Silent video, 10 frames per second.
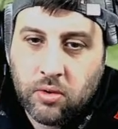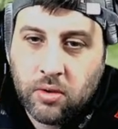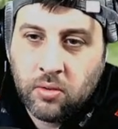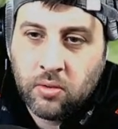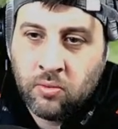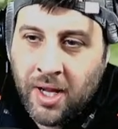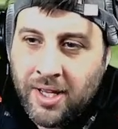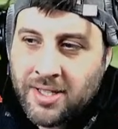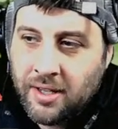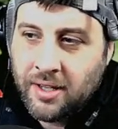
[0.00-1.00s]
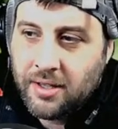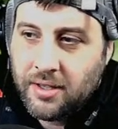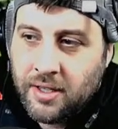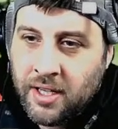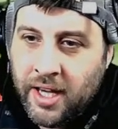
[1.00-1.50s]
Well, it's
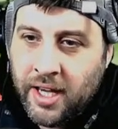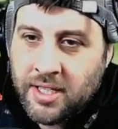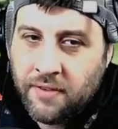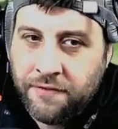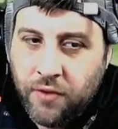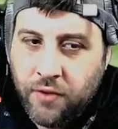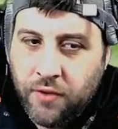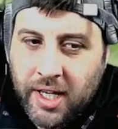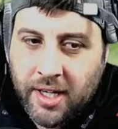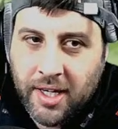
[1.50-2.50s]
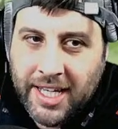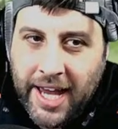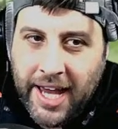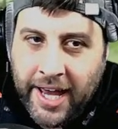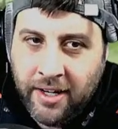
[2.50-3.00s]
a free kick
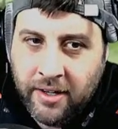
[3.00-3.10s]
again.